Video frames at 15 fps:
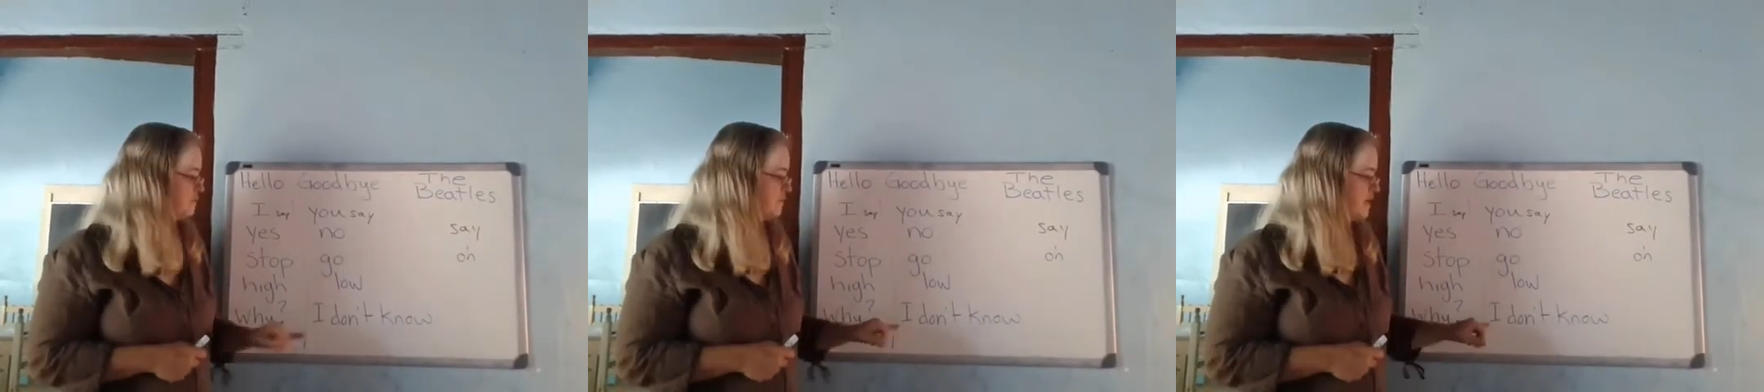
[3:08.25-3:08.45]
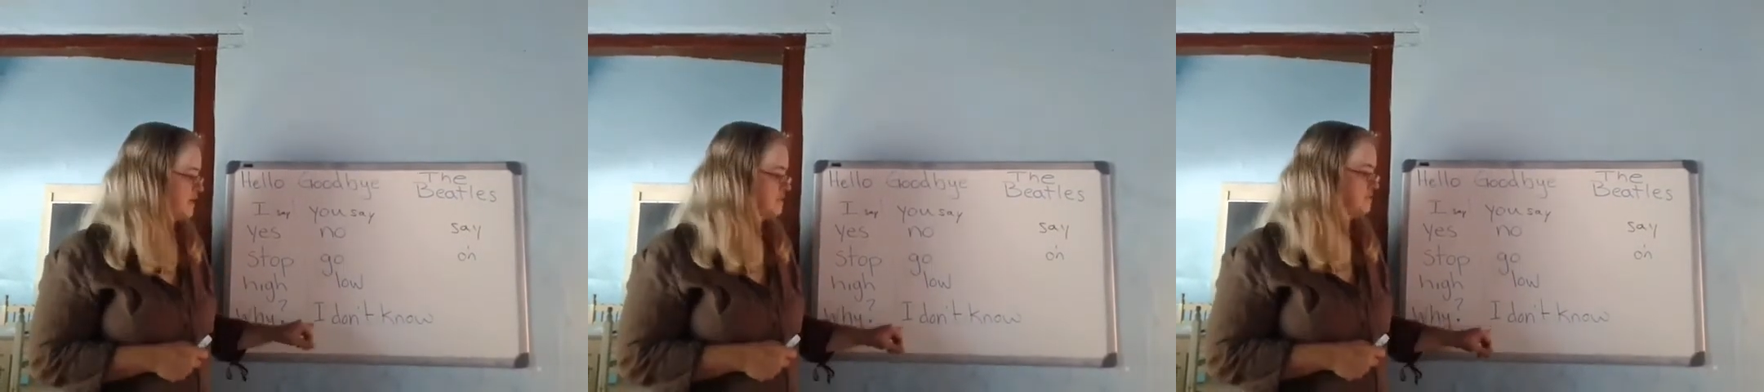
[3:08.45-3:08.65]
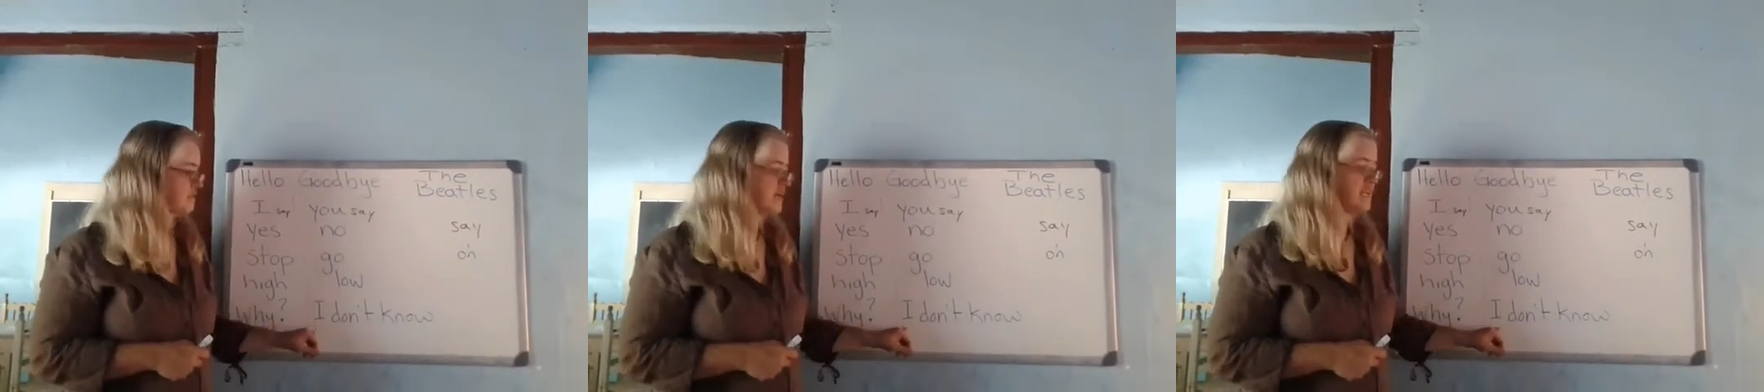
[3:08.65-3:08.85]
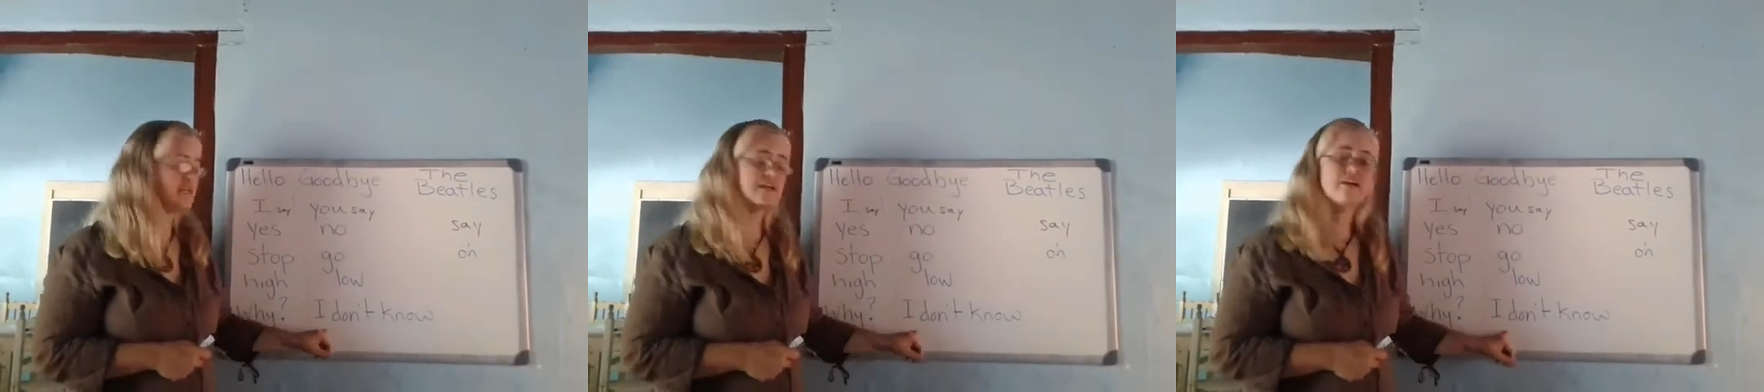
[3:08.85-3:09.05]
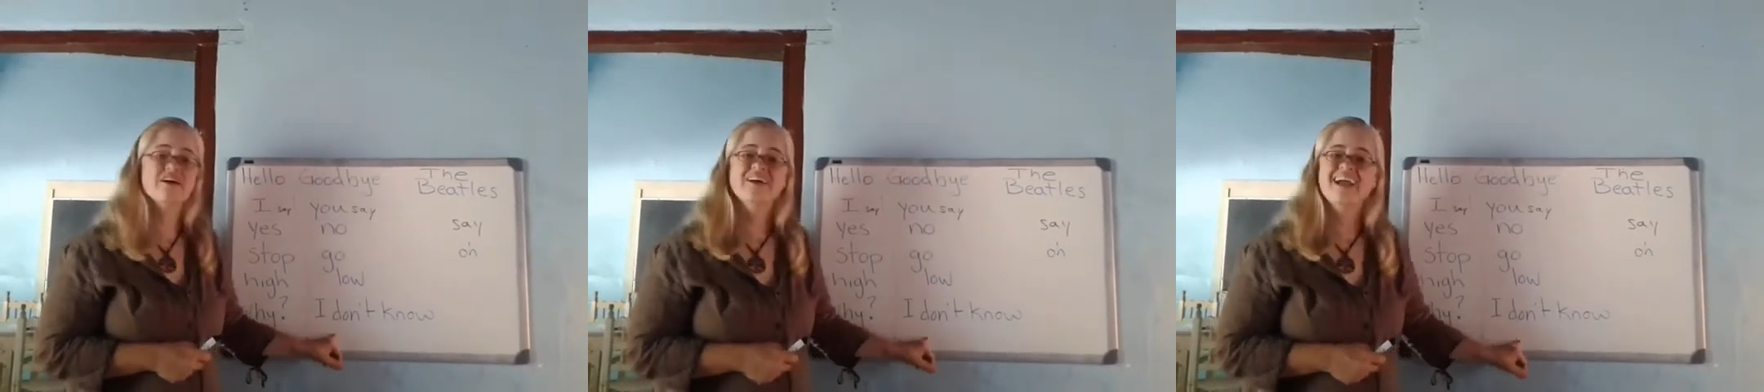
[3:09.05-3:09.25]
phrase right
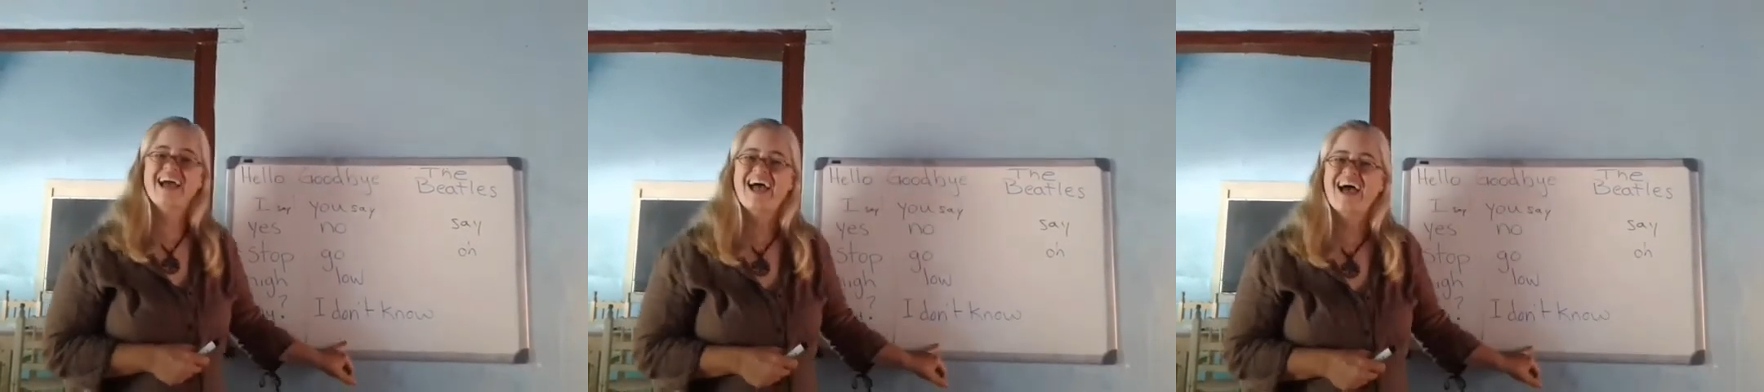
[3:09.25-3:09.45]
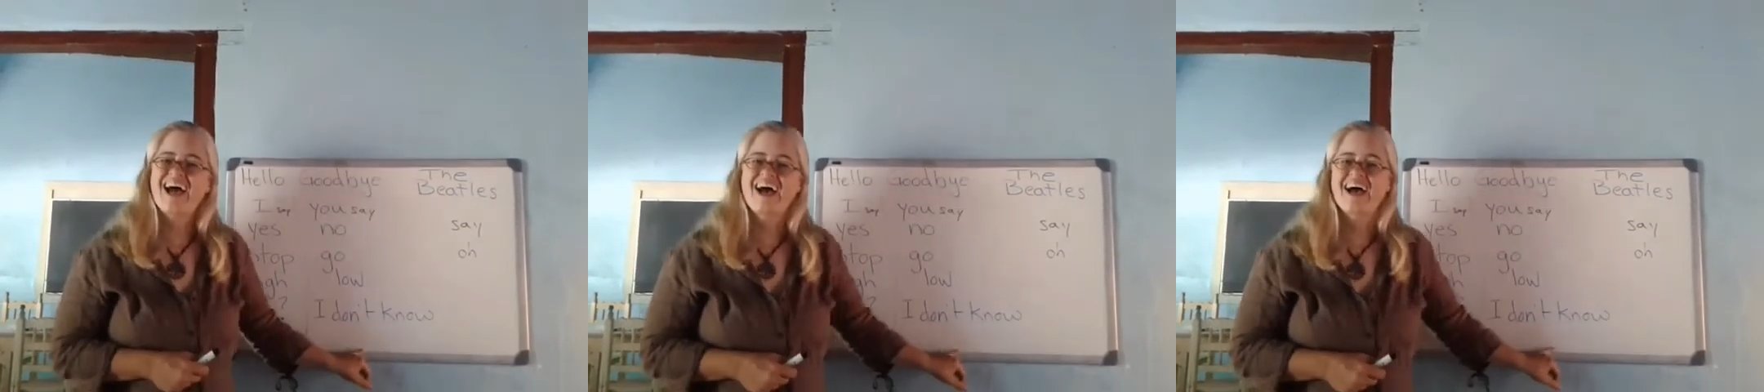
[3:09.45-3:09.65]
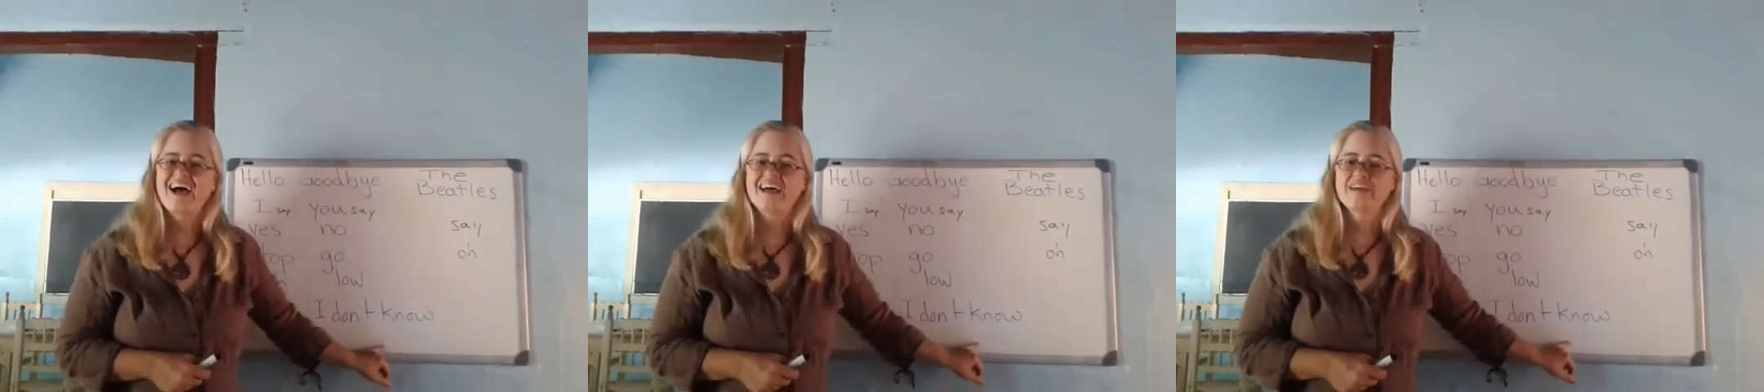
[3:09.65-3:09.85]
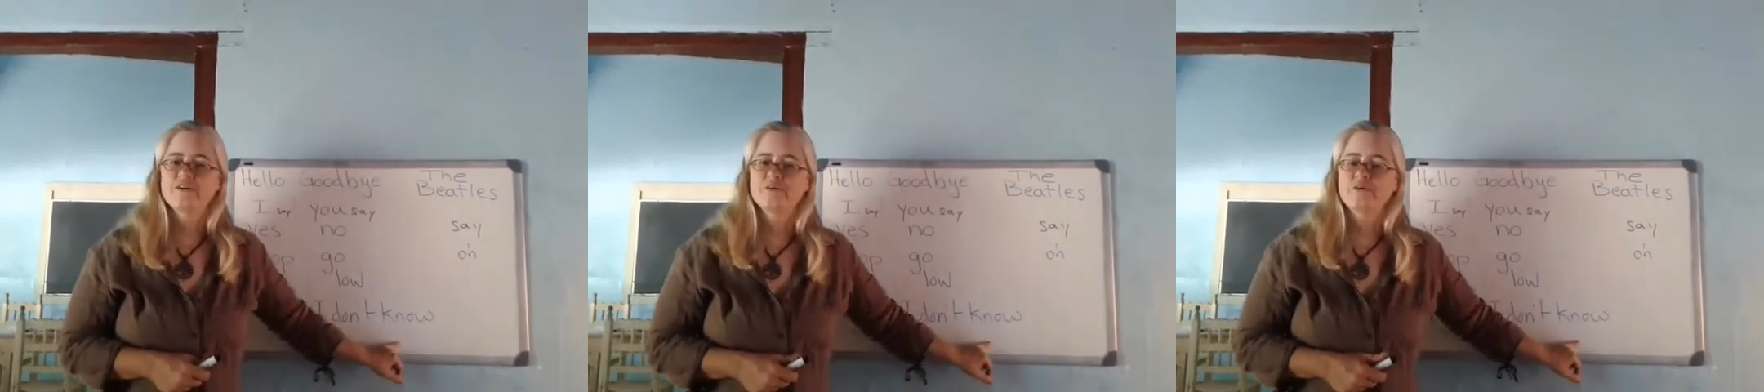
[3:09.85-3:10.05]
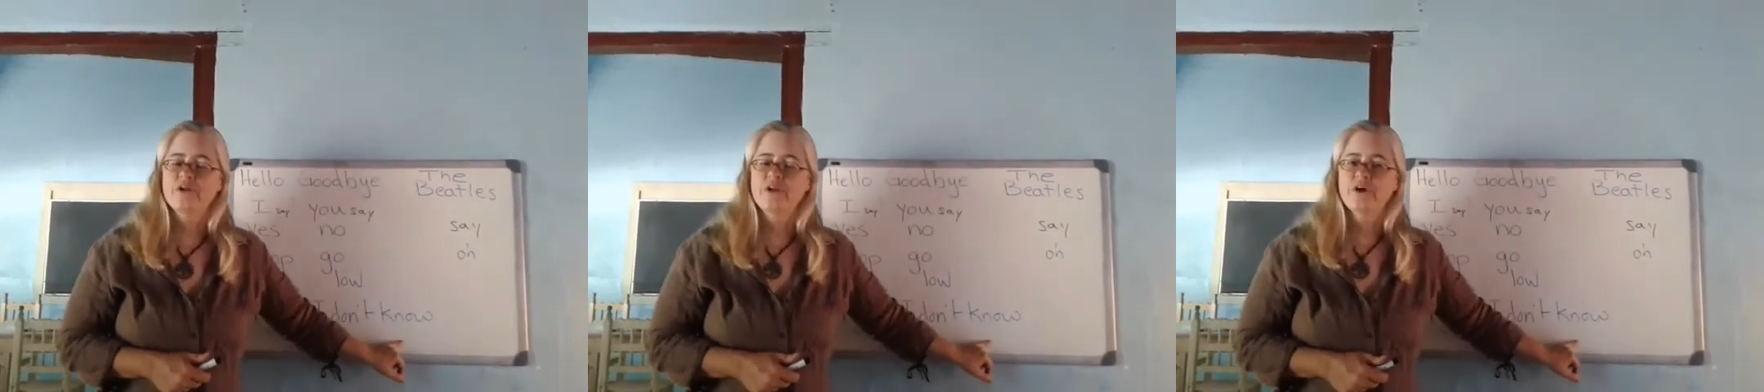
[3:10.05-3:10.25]
here, I
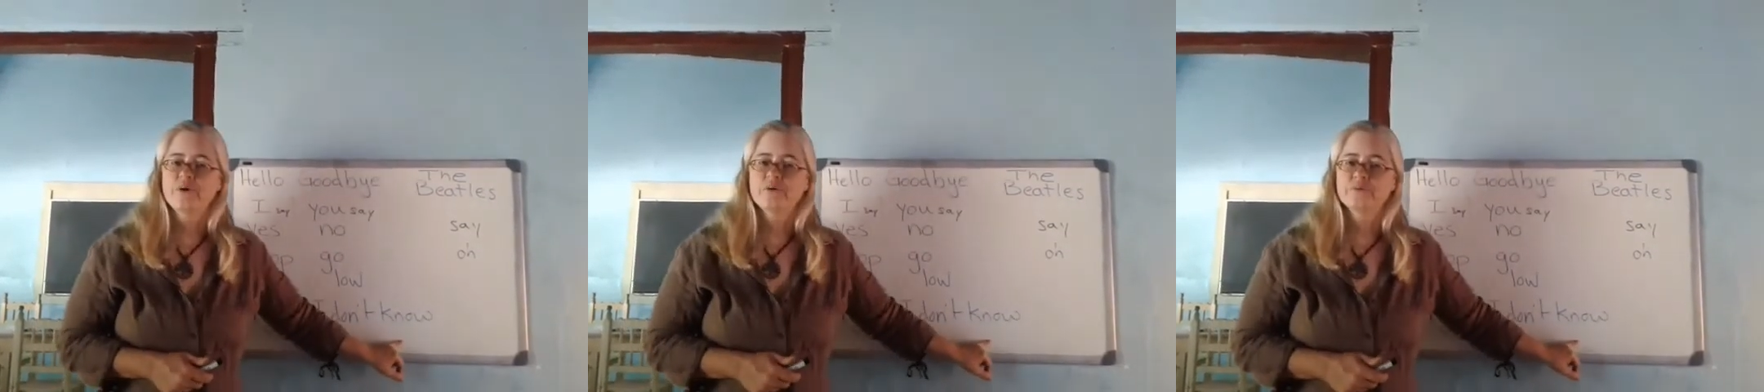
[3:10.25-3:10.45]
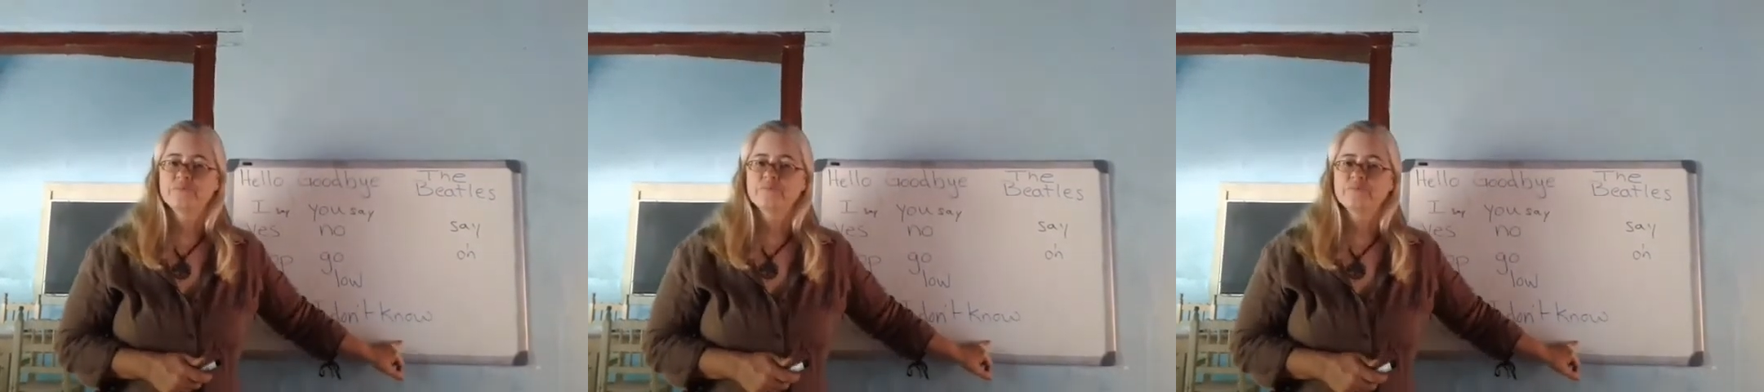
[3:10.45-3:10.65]
don't know.